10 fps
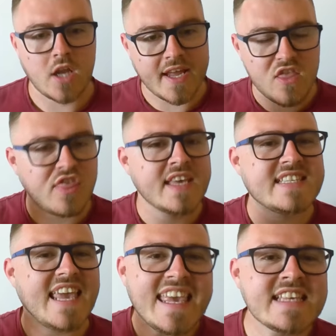like,
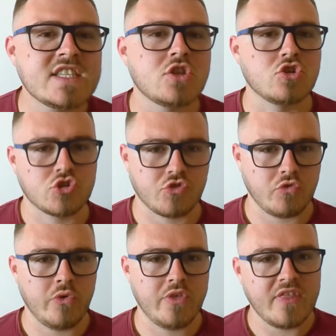this is the
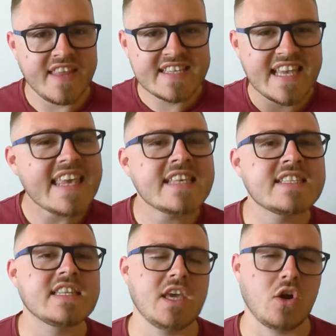truth. This
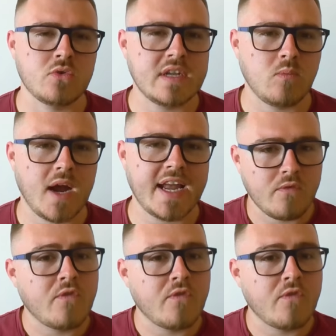is the only way.